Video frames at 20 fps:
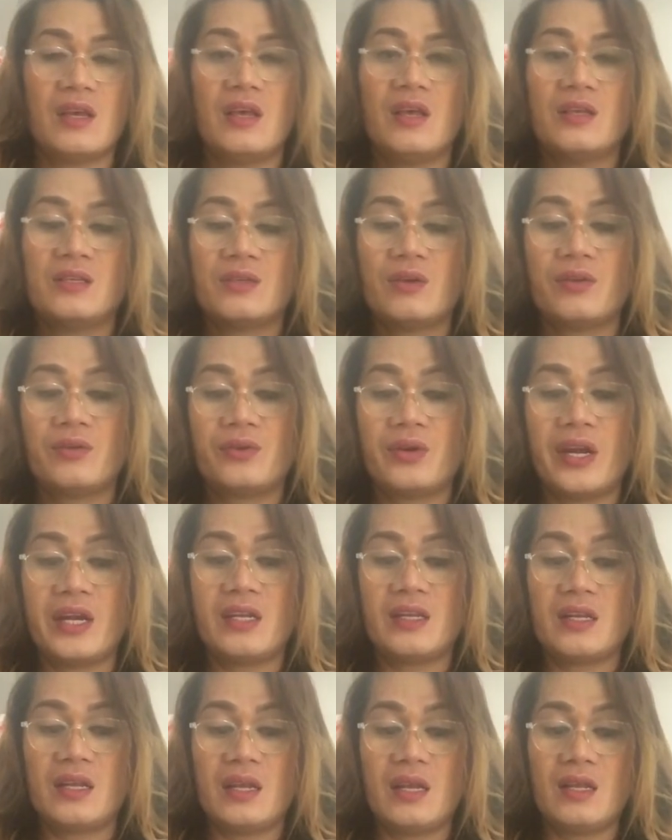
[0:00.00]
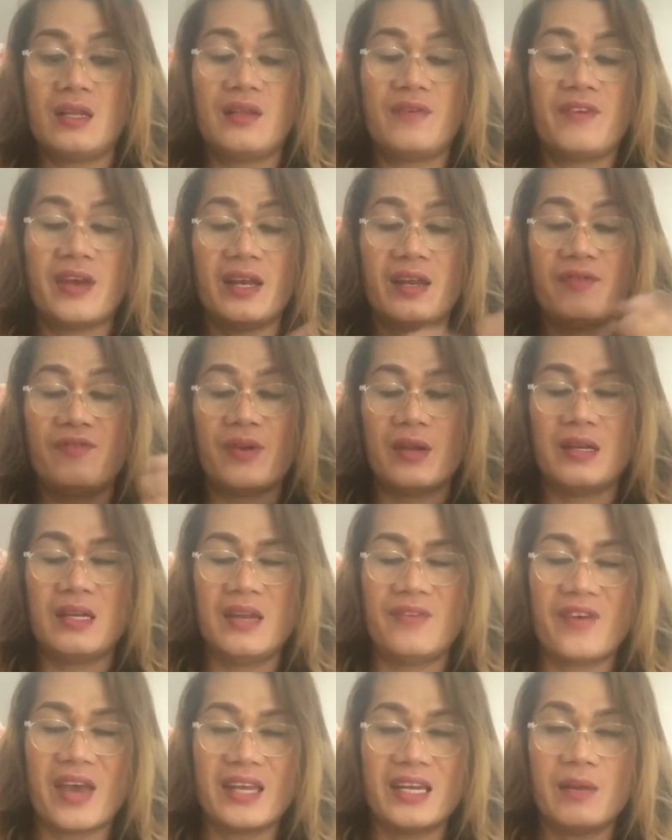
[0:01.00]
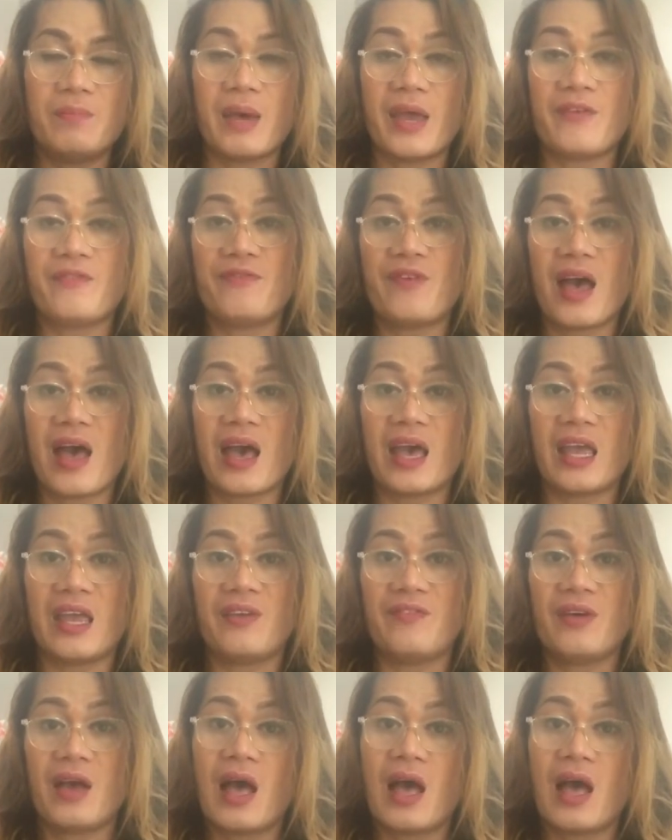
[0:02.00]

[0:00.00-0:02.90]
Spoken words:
So 30 divided by 5,